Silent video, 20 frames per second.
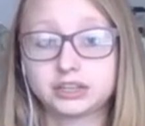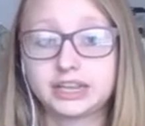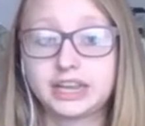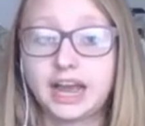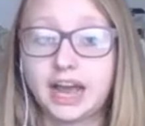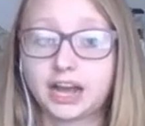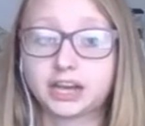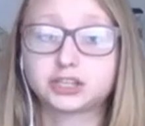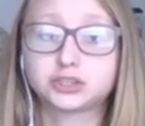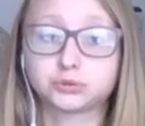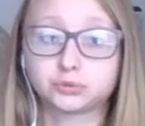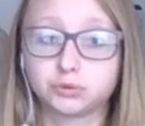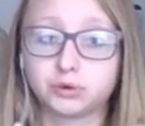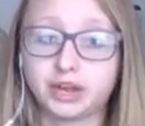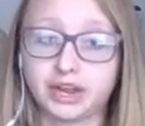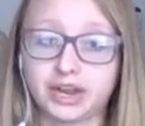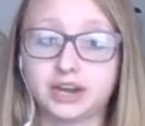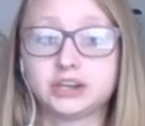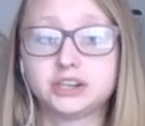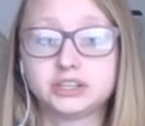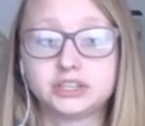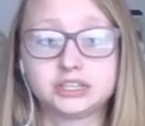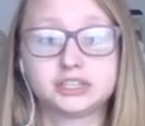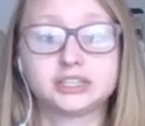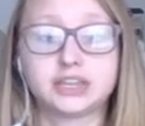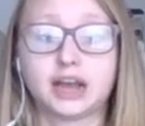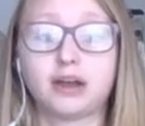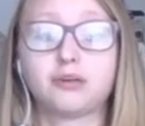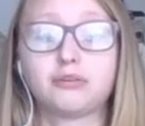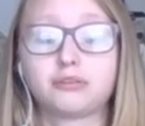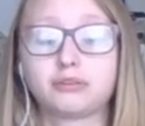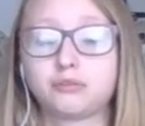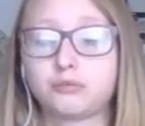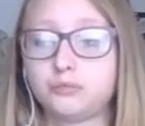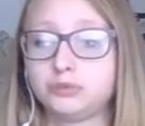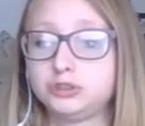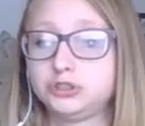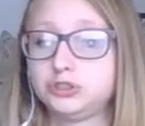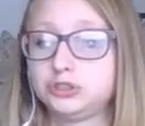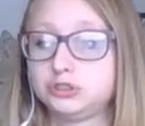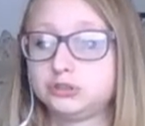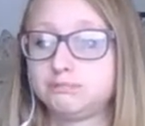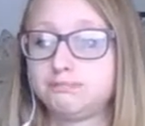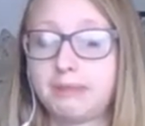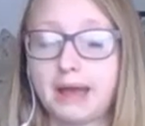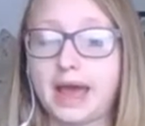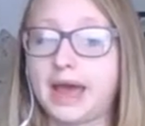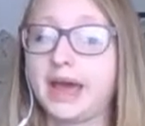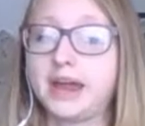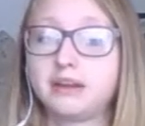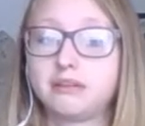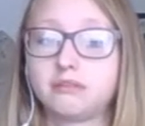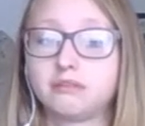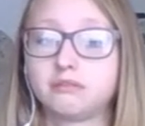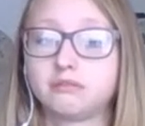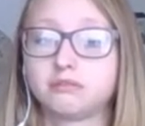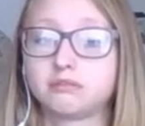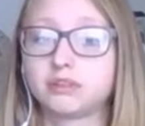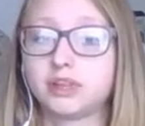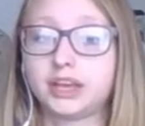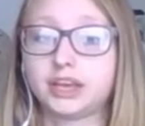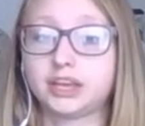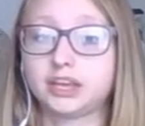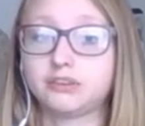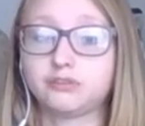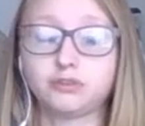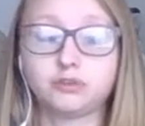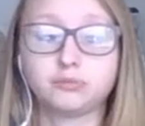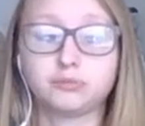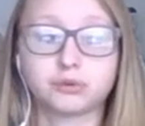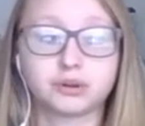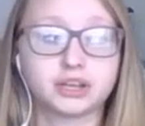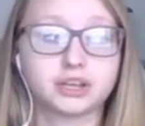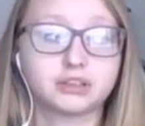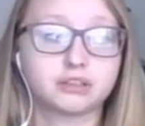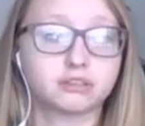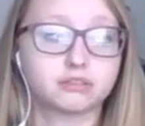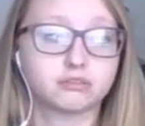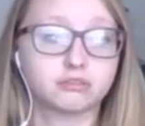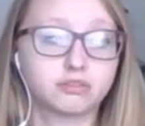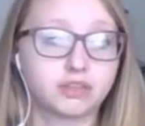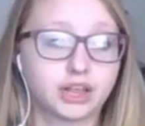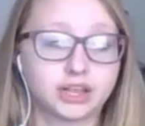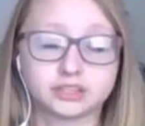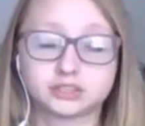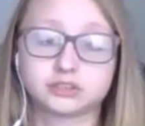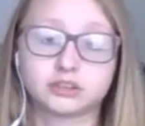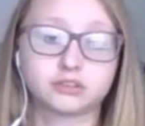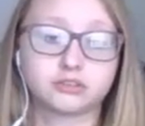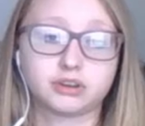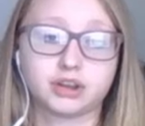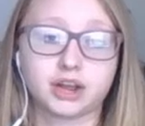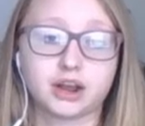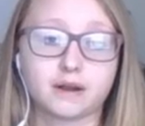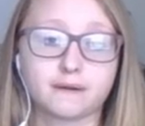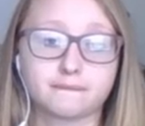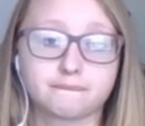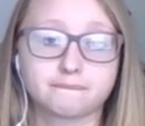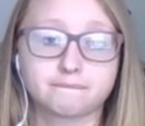actual air in the South was just bad. Like if you breathe that southern air,